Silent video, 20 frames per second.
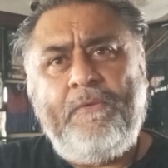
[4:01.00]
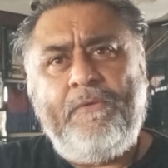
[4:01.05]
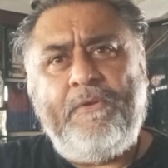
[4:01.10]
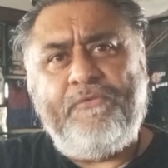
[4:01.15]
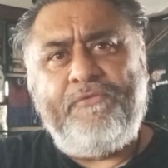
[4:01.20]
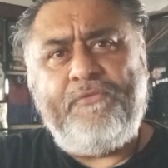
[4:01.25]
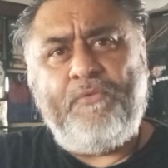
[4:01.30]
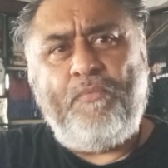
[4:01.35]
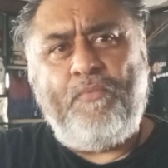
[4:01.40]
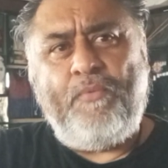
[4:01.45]

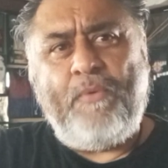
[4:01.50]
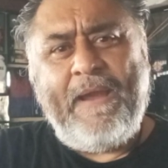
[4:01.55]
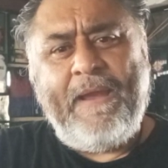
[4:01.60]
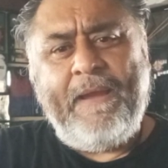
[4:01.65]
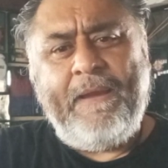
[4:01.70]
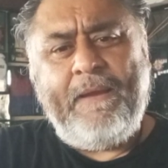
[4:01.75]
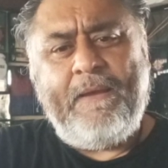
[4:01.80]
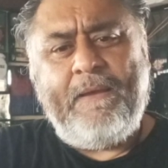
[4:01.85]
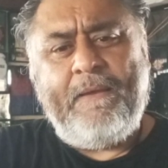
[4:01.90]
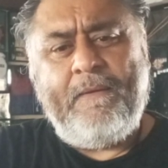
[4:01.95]
does a
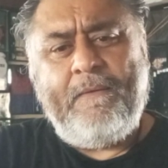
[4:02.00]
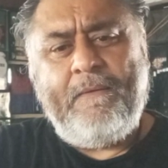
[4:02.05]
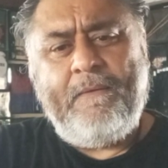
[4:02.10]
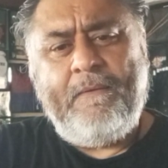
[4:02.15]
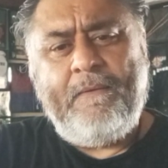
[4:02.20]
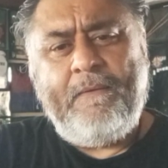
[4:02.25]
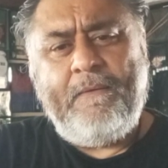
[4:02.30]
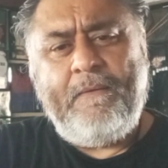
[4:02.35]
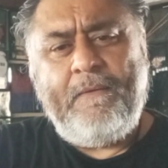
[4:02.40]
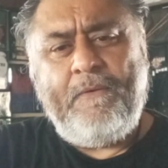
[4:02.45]
rank
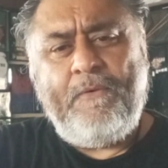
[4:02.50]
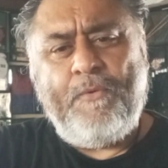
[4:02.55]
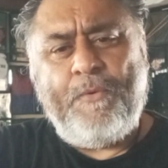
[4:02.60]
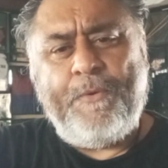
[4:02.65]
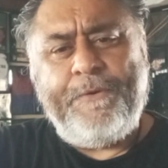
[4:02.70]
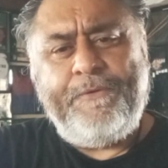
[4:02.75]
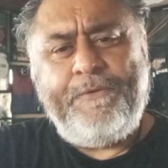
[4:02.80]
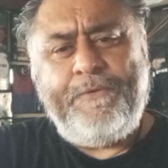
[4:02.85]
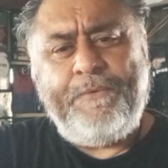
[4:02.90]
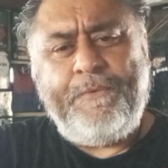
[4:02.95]

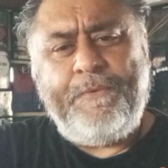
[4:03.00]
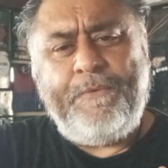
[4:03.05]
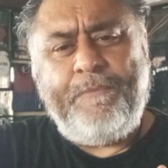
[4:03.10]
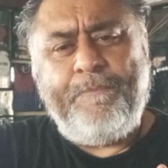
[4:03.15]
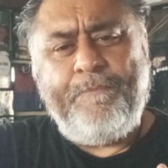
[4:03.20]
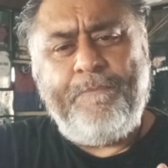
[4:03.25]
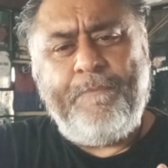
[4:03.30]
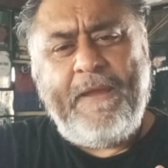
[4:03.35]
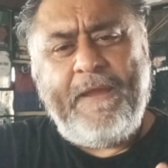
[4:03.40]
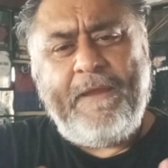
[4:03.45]
going to
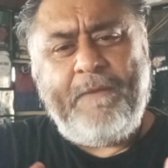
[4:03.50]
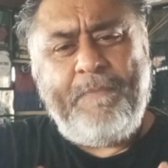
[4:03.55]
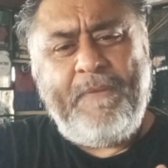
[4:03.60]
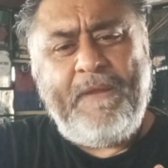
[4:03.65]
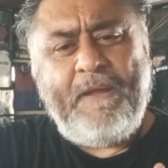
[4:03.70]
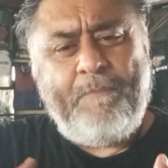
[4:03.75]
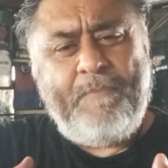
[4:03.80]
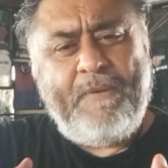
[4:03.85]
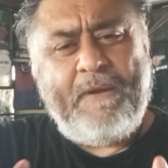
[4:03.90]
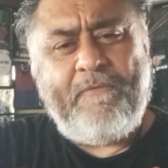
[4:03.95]
make me
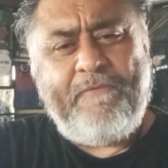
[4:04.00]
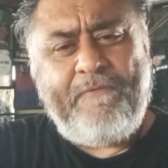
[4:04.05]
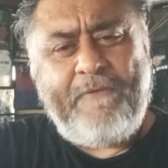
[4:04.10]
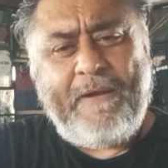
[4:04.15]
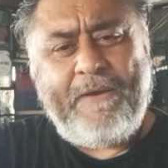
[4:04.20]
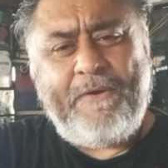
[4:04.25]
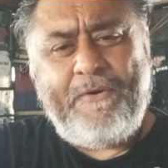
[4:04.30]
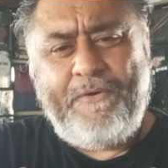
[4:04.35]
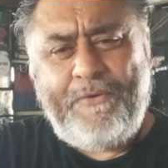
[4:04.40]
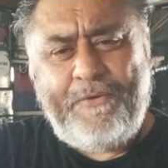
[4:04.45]
a better
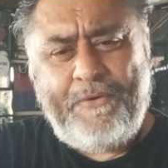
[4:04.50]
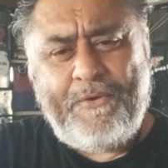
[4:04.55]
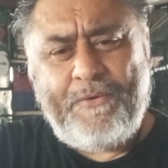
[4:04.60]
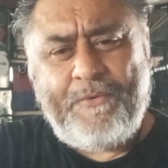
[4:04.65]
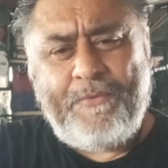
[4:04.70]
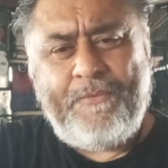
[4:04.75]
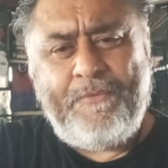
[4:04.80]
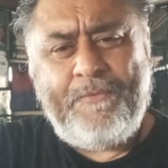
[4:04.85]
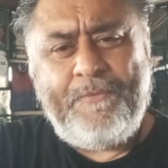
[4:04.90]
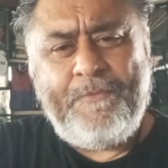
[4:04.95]
fighter?
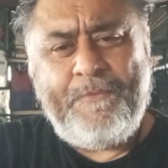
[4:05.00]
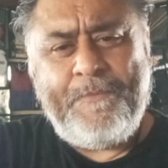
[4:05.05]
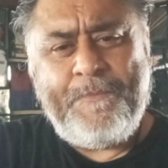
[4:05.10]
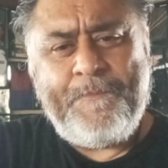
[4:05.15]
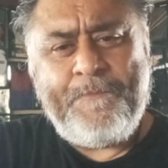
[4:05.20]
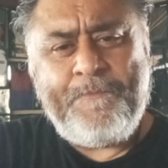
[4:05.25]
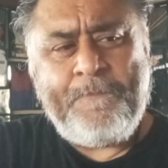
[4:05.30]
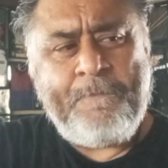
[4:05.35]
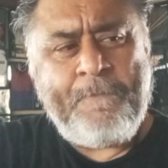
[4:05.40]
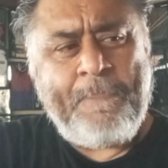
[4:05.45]
No.
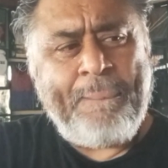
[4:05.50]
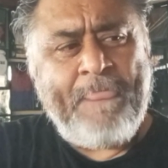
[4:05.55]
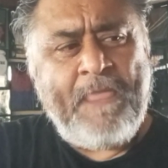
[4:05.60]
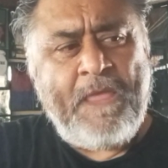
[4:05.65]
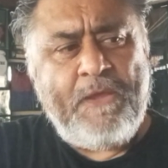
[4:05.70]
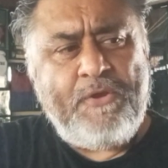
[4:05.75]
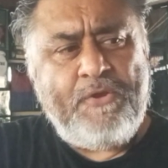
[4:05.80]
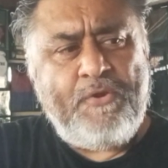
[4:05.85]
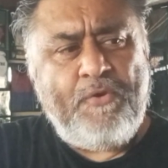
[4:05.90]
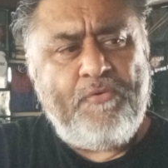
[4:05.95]

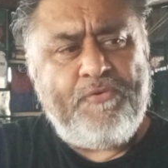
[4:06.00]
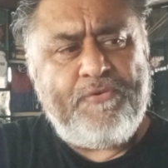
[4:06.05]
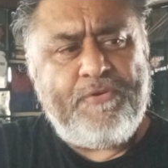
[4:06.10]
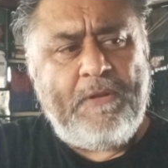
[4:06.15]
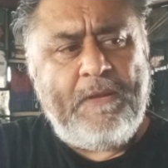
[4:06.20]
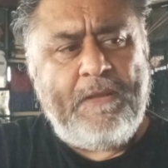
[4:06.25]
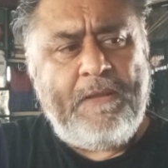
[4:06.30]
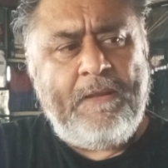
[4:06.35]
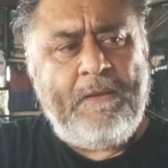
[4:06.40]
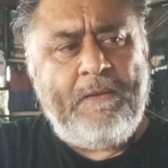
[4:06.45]

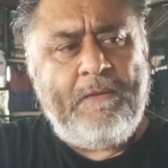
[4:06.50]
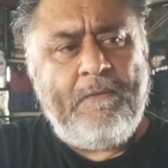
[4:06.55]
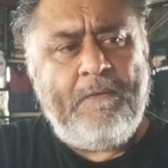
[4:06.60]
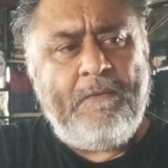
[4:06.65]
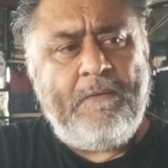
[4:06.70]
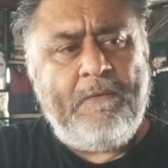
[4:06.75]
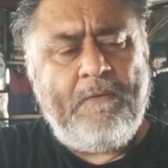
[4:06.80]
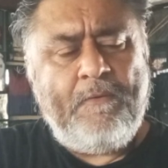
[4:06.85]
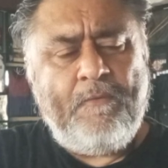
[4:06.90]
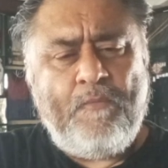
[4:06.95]
Usually,
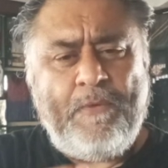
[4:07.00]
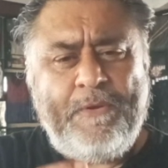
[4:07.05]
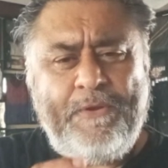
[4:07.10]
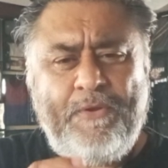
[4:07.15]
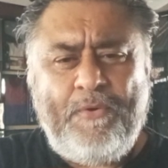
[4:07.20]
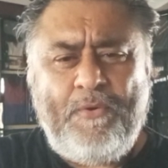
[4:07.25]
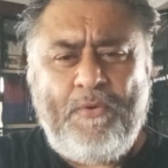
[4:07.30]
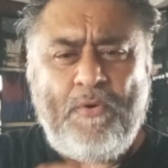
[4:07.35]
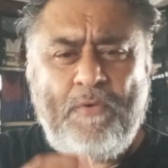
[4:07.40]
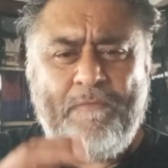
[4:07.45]
when
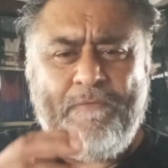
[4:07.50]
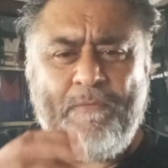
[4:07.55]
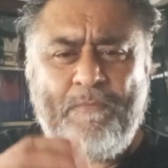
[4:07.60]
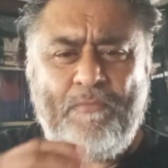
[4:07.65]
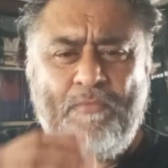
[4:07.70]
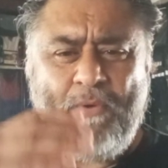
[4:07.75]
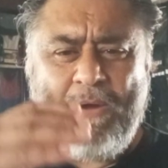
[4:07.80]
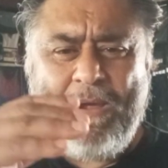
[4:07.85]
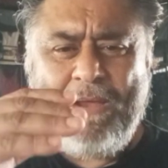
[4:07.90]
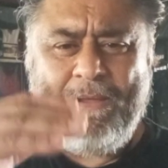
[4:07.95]
you go
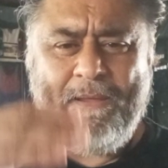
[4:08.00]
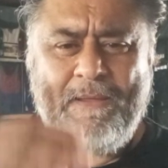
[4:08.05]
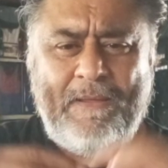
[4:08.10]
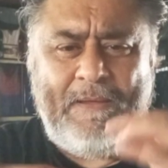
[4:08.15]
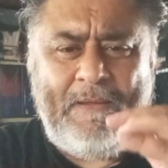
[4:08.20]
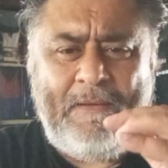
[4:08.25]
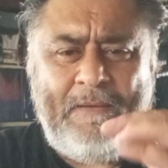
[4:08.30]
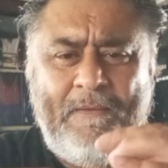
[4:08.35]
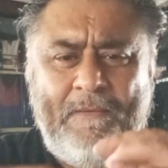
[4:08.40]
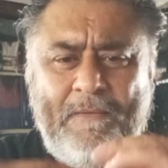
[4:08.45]
from
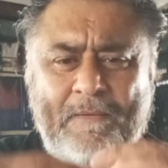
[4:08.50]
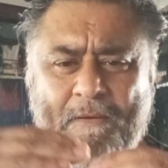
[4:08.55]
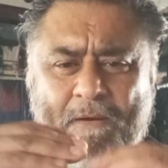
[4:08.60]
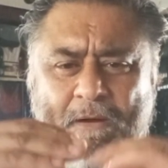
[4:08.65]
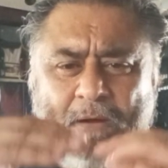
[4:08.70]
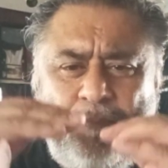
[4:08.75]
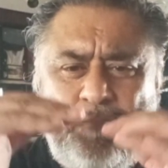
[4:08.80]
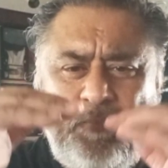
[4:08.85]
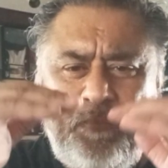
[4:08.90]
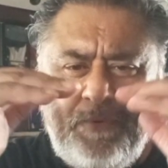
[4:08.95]
ranking
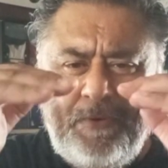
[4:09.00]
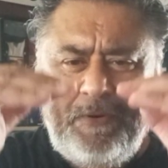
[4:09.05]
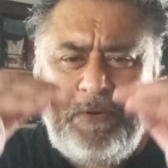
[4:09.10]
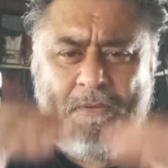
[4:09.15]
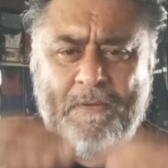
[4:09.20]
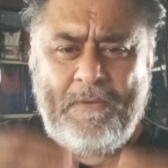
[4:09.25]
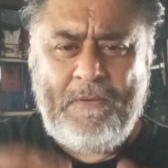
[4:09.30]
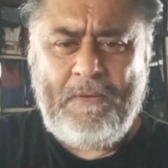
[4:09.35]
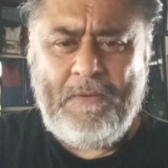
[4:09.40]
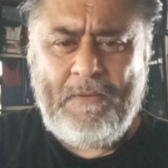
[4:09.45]
upward,
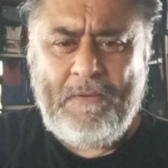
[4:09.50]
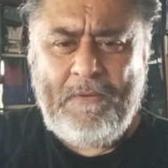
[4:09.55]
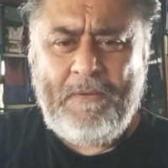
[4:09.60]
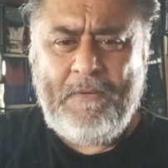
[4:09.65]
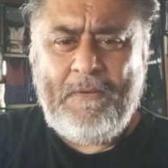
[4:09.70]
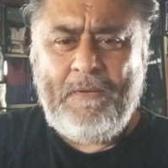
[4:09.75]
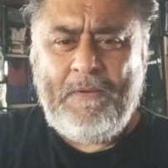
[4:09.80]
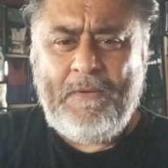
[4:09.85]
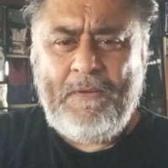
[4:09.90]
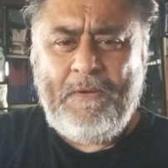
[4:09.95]

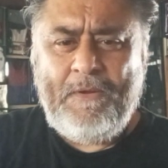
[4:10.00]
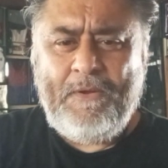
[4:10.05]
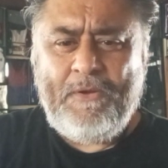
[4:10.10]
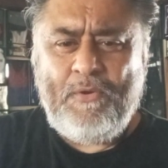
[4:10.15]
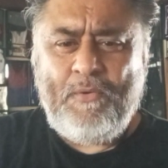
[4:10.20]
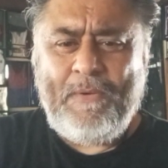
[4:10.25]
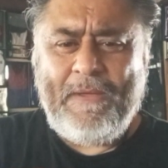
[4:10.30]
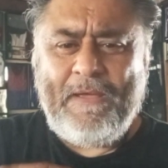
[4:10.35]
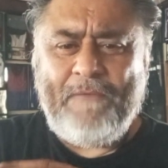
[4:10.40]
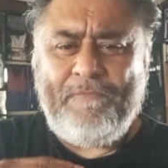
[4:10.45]

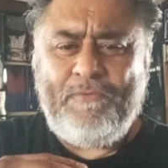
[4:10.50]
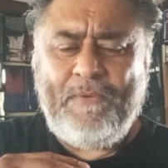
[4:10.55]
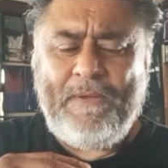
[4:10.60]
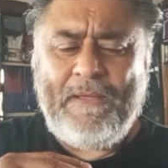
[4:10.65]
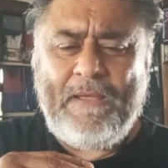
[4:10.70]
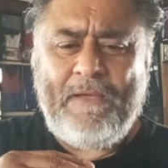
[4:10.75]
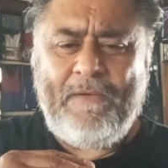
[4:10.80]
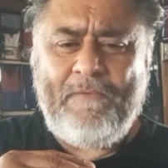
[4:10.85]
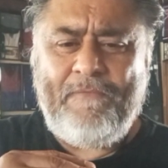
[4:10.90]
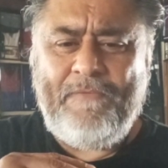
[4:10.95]
you have to
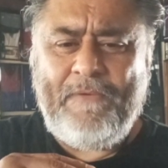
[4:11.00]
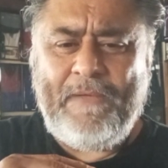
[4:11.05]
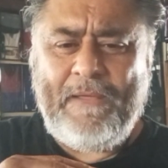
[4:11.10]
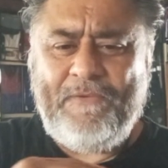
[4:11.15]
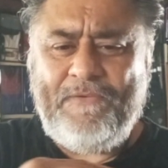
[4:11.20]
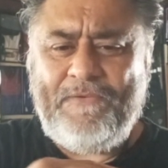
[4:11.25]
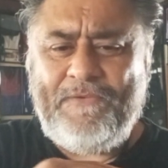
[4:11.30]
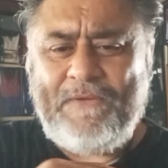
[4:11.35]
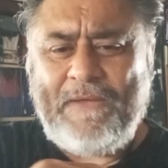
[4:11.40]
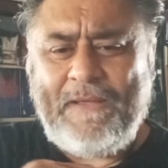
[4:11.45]
have a
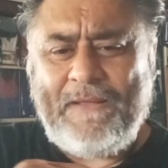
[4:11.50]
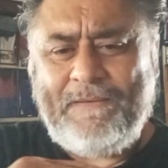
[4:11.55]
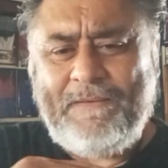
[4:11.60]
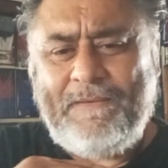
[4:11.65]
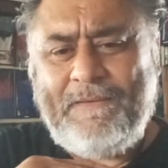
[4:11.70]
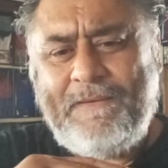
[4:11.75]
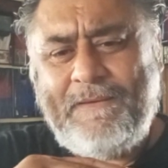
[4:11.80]
sets